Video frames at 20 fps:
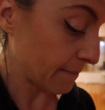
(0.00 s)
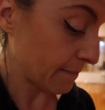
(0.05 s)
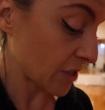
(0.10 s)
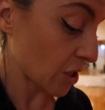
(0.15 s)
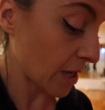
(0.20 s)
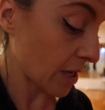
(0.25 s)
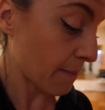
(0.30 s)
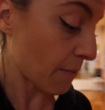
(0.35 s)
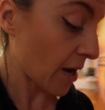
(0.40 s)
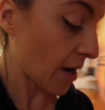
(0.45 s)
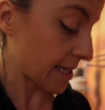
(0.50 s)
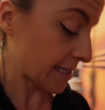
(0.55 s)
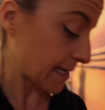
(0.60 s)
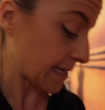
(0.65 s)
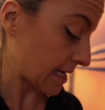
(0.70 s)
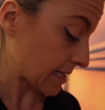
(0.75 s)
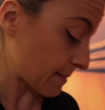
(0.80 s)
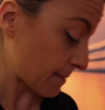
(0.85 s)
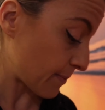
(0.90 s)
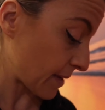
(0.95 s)
So your
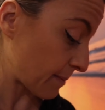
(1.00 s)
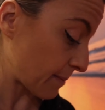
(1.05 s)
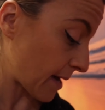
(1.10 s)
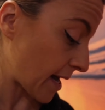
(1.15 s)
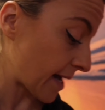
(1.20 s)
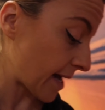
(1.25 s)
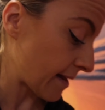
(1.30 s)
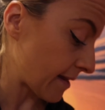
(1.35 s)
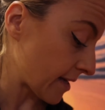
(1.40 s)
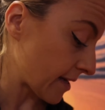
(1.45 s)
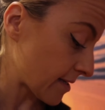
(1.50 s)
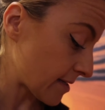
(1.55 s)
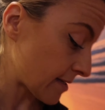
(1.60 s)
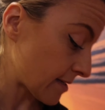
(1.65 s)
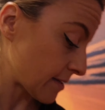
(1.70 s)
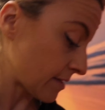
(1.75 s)
mindset is a big part of this.